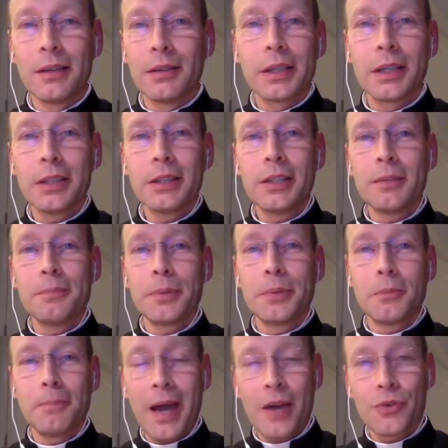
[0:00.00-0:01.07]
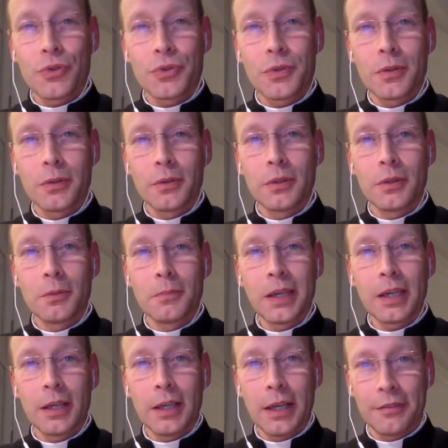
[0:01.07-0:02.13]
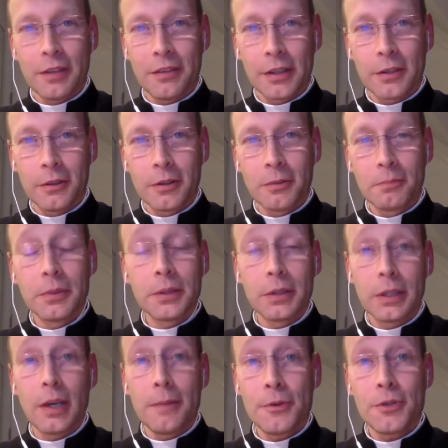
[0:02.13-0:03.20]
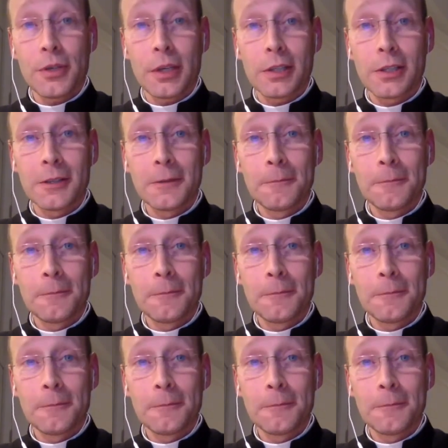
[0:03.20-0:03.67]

Well, God didn't put passions to make our life difficult, but the opposite.